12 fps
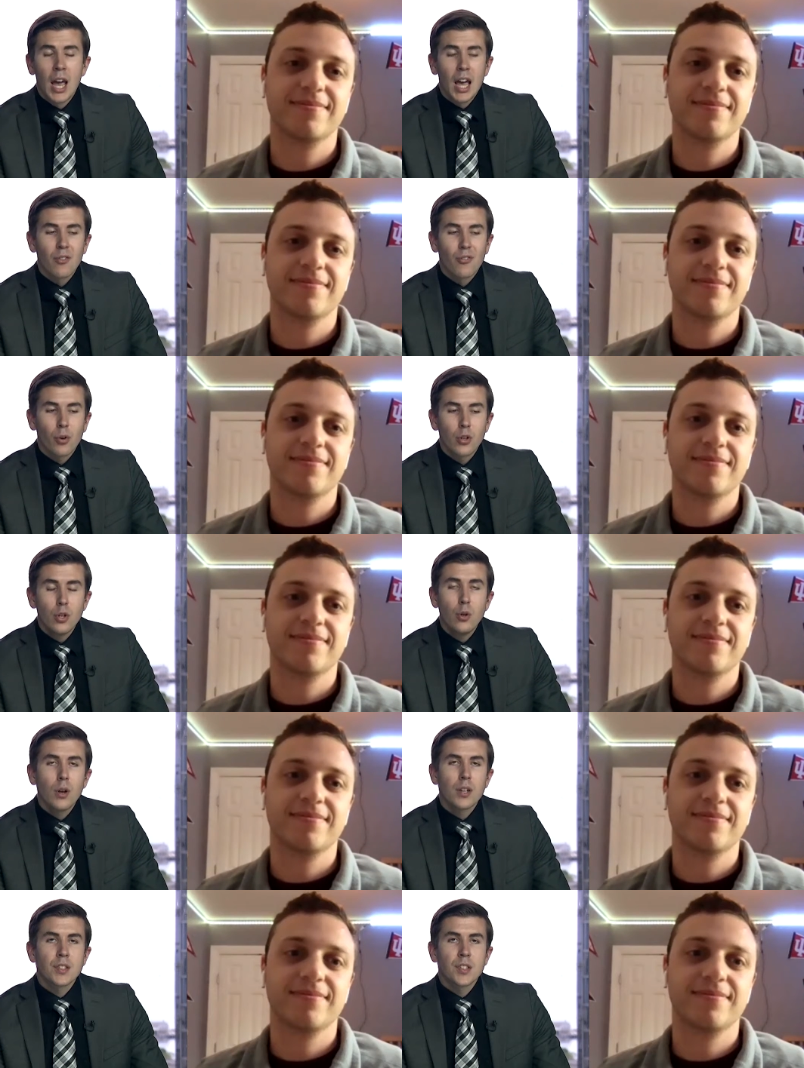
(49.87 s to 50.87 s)
Speaker 1: And for
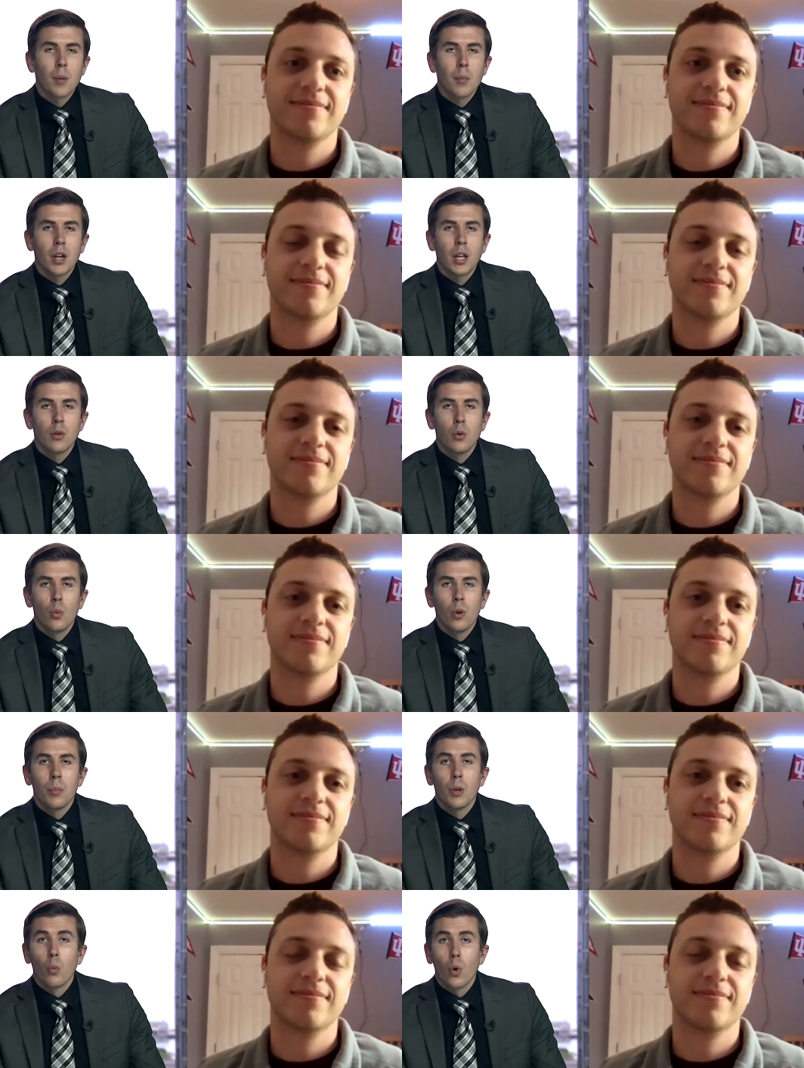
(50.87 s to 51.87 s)
you, as somebody who will
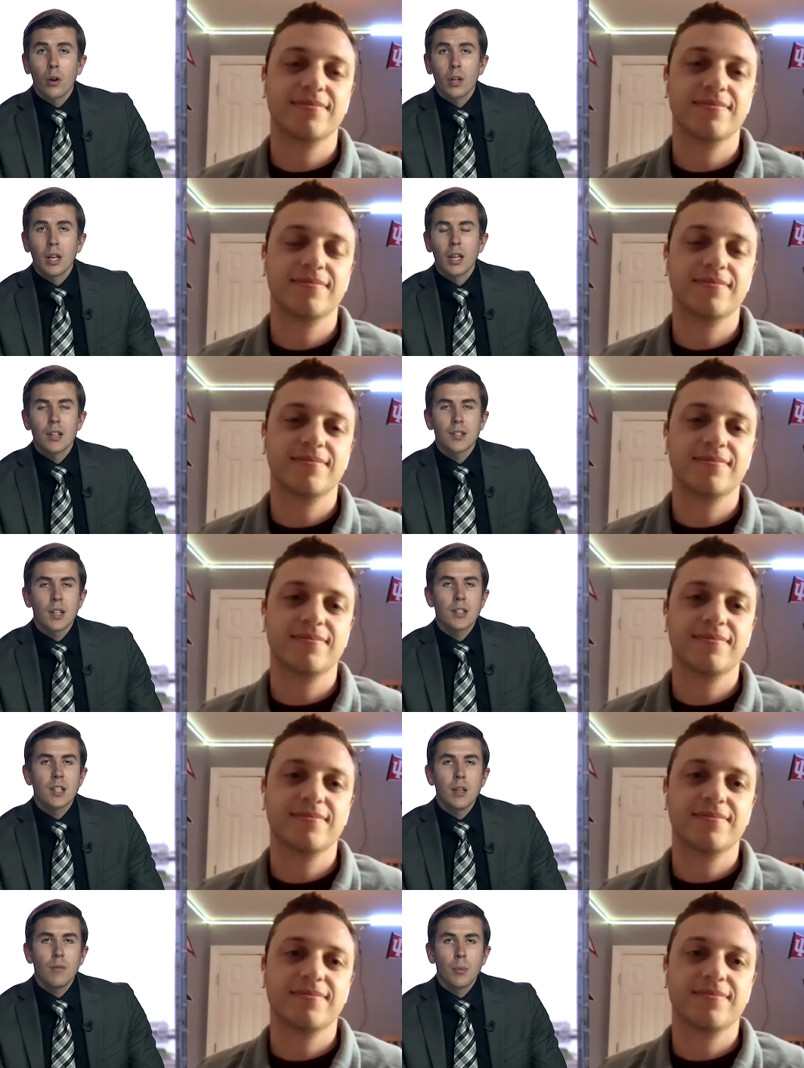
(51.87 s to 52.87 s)
be working as a
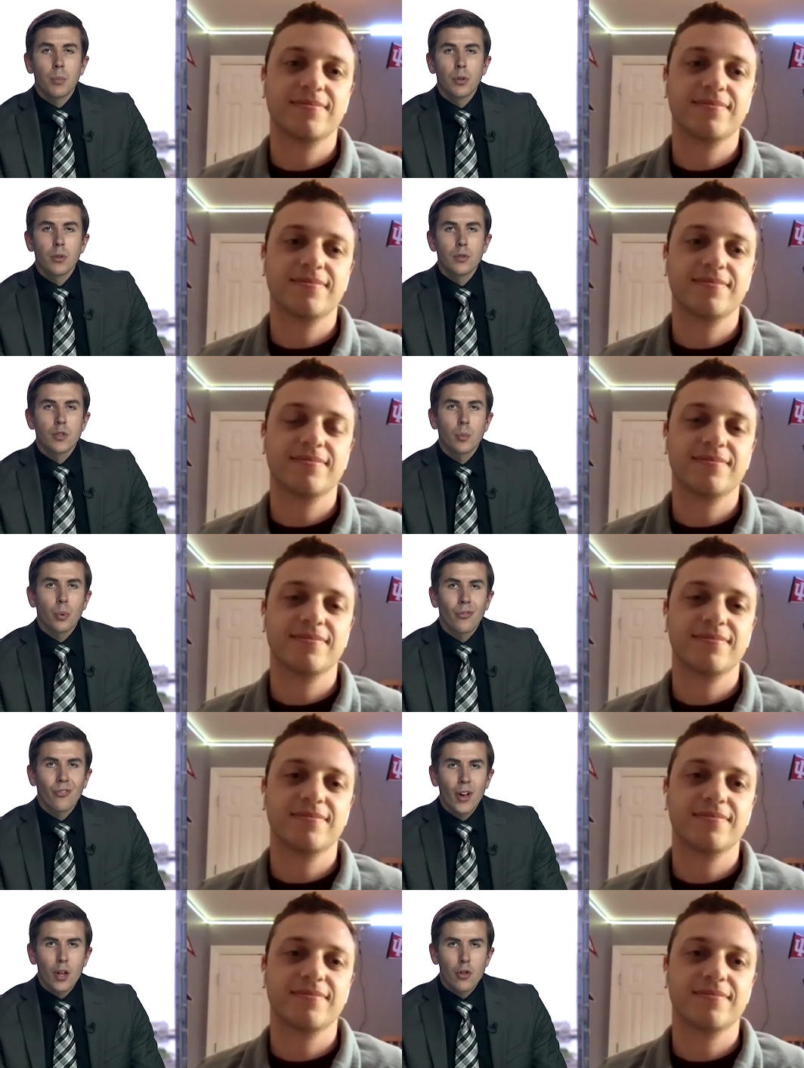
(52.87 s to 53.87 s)
TV producer
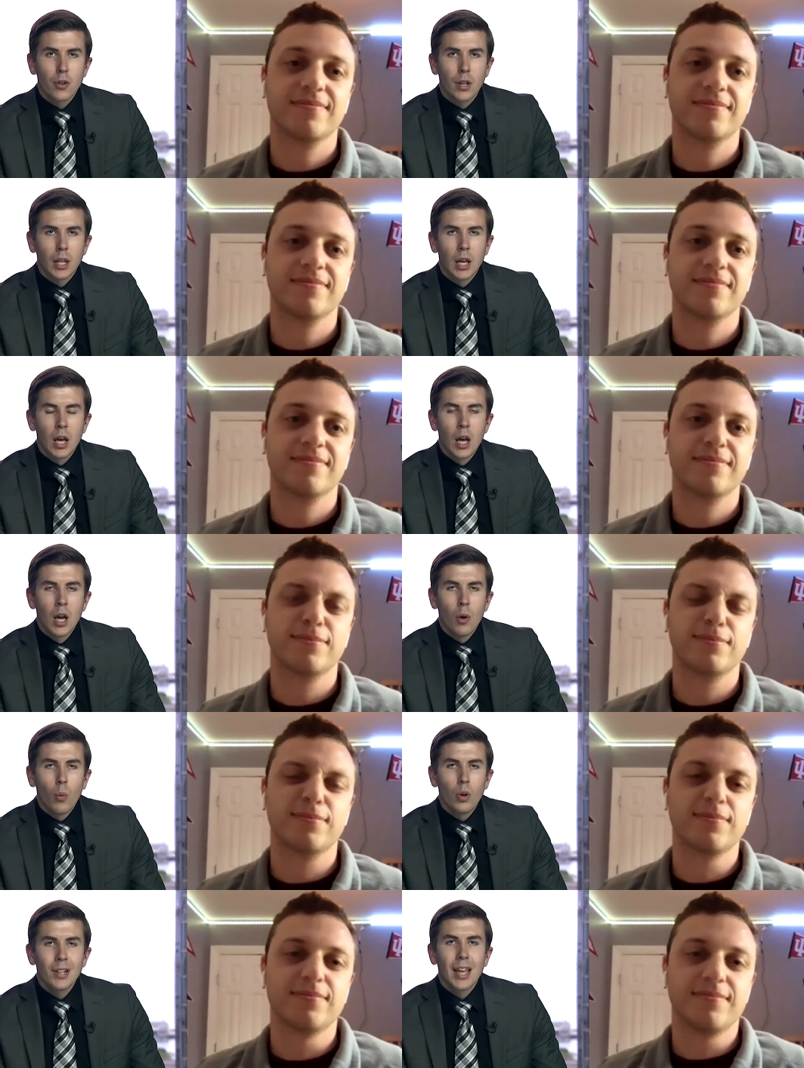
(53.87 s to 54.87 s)
professionally,
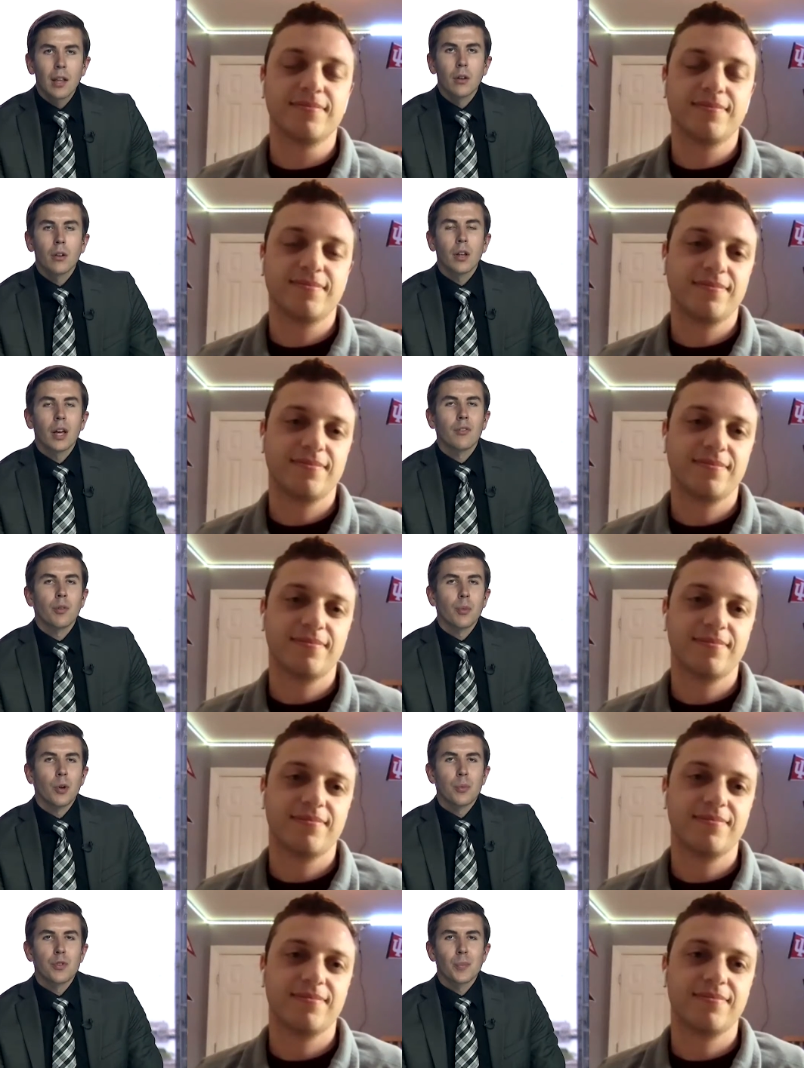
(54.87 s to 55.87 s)
what did that look like from
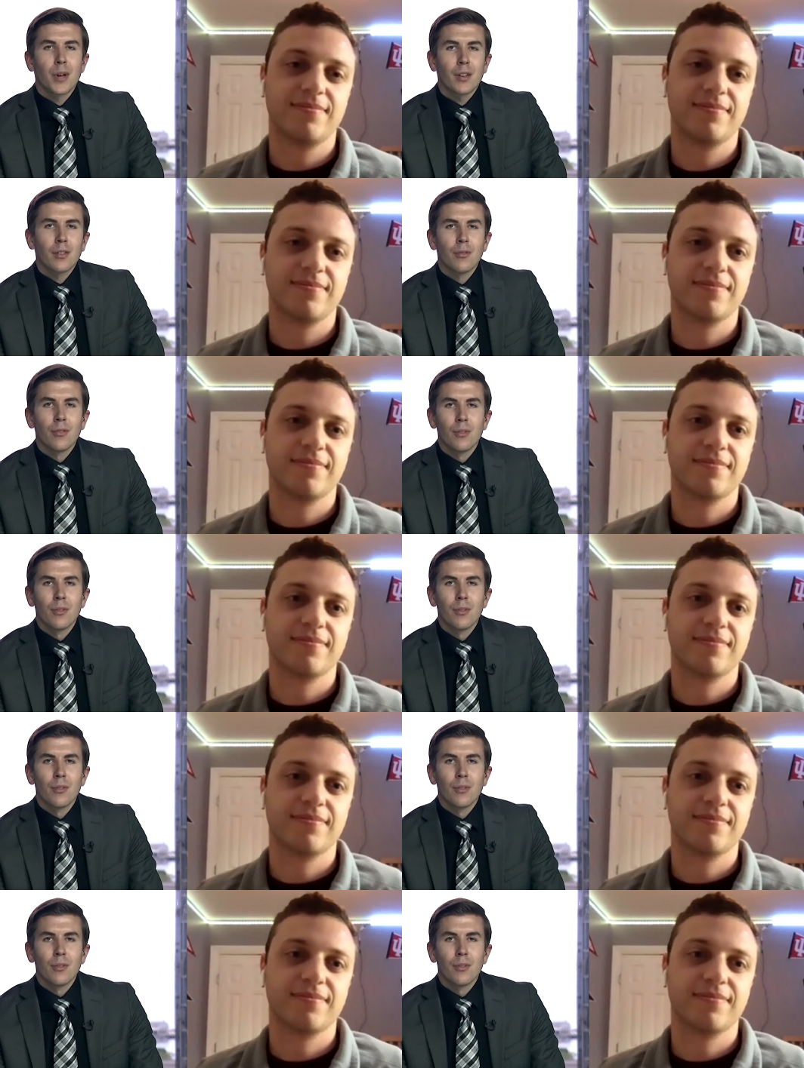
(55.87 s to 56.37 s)
your perspective?